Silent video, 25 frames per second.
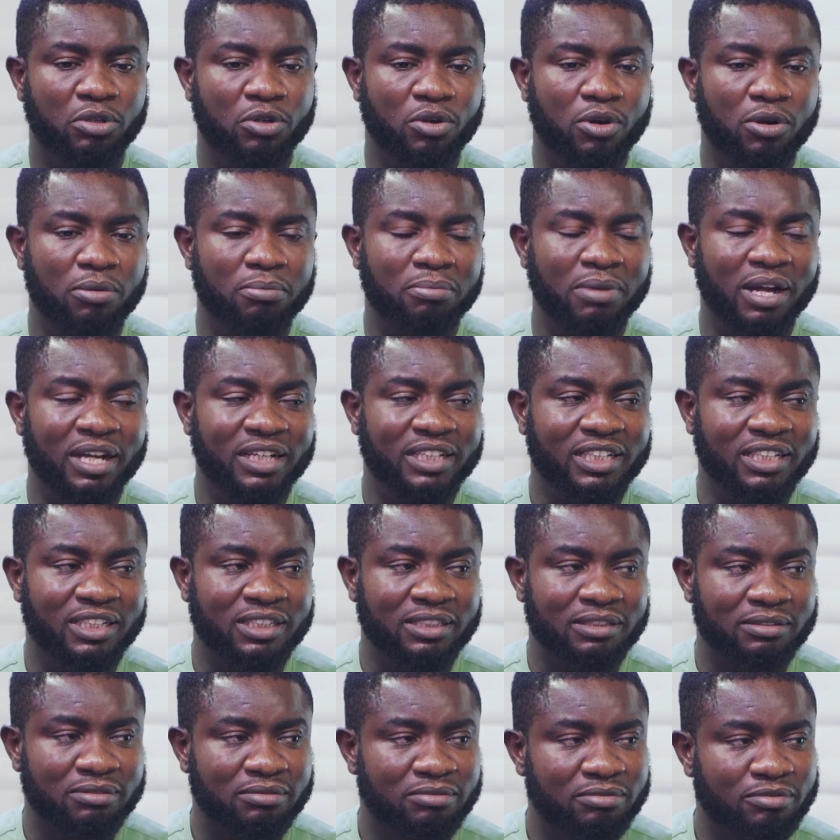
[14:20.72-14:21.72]
Come back
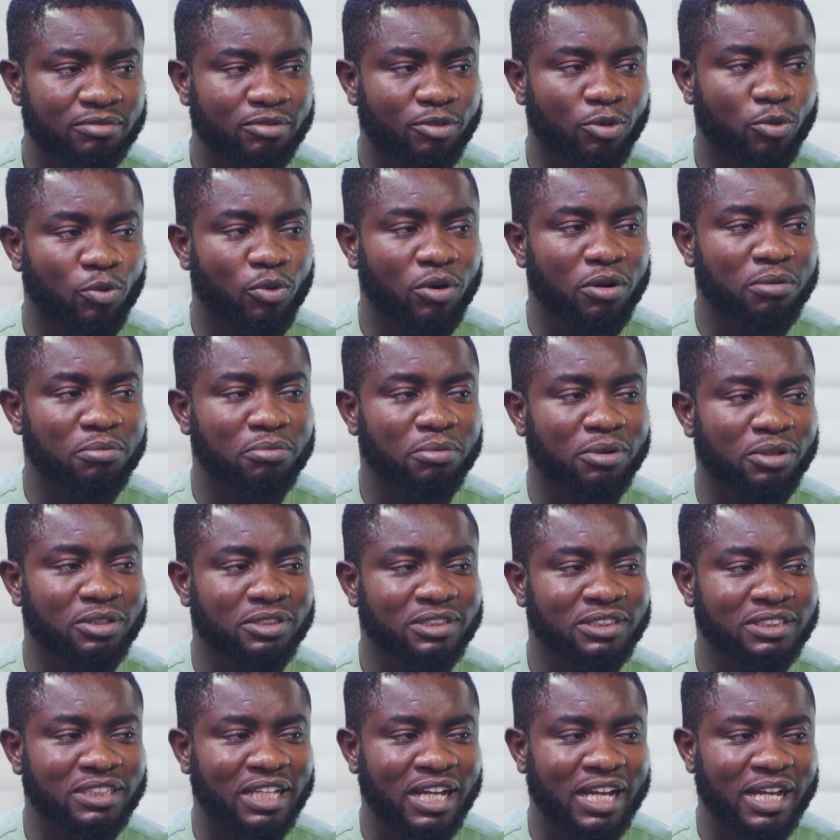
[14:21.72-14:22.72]
in 1
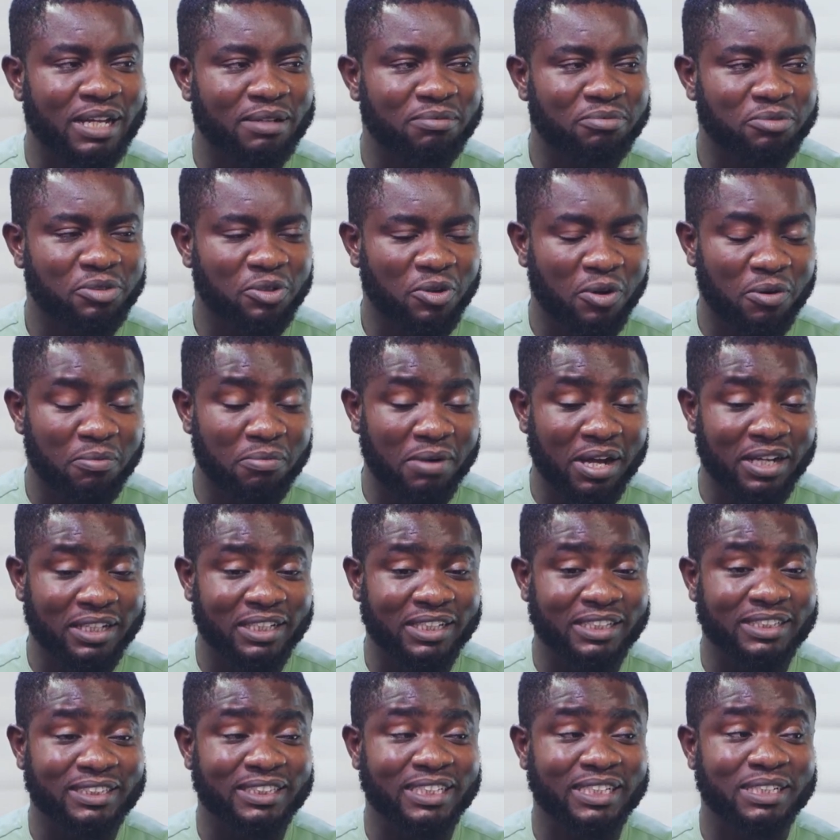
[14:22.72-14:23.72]
month's time. Come
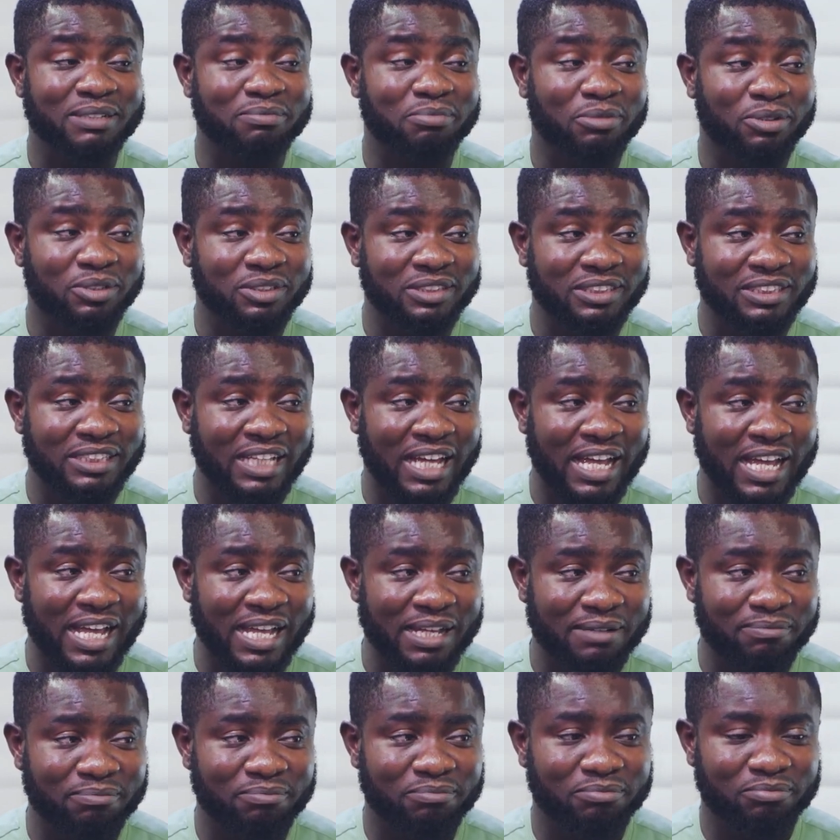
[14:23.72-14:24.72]
back in 3 months'
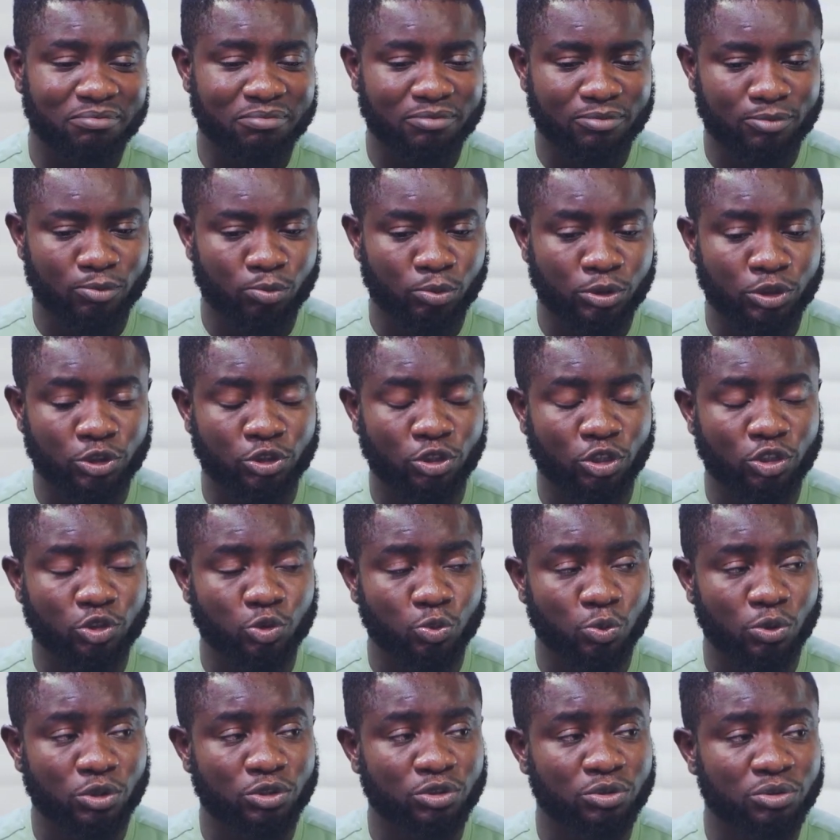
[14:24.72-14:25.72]
time. We
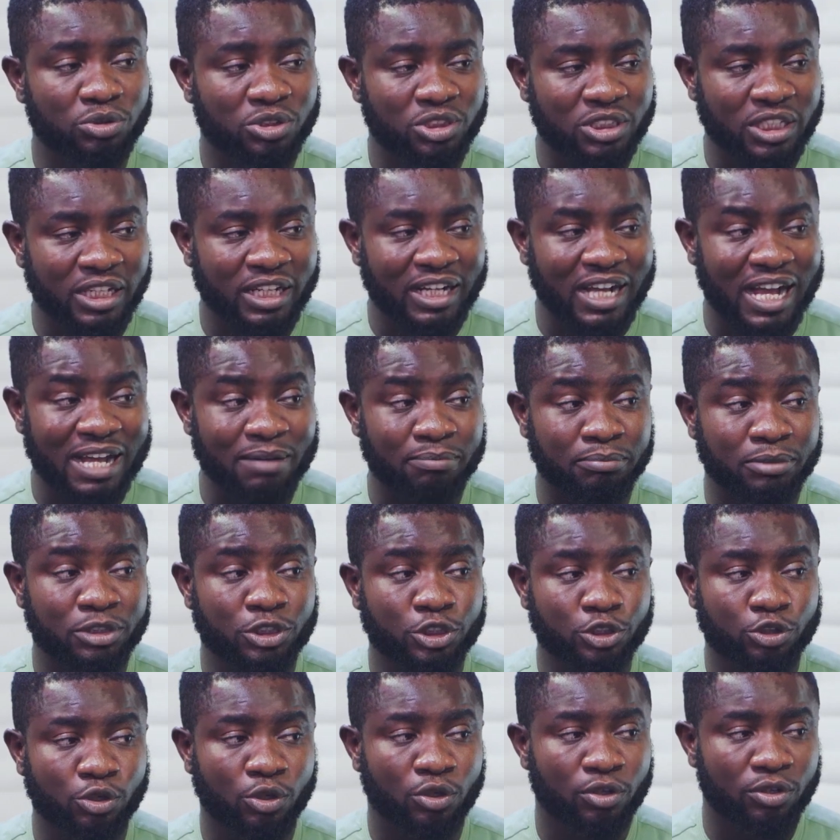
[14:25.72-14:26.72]
just want to check and be
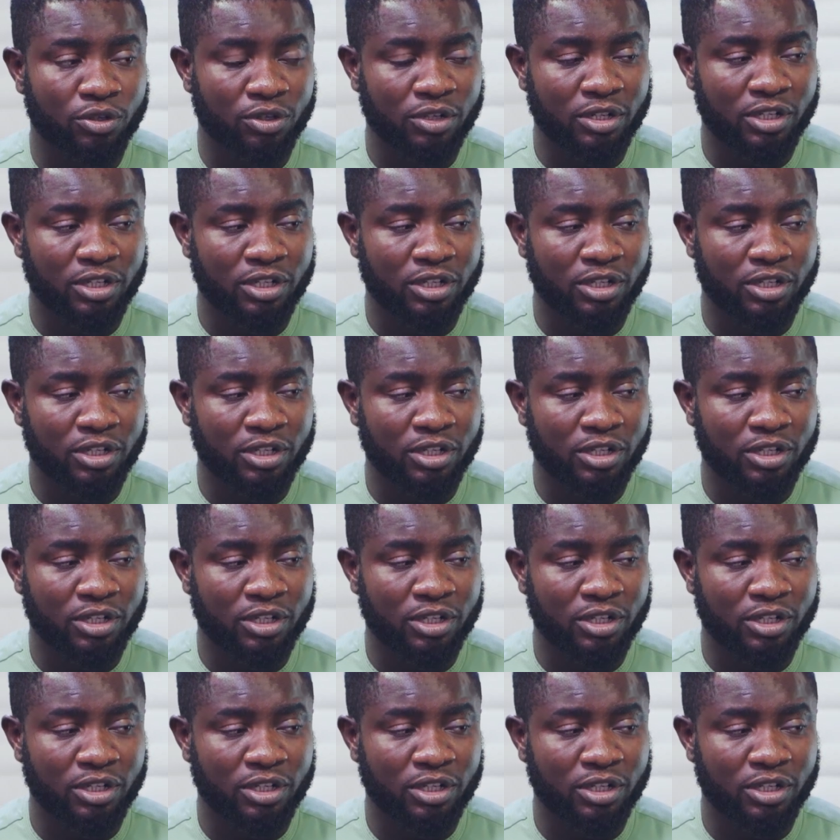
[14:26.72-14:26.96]
sure.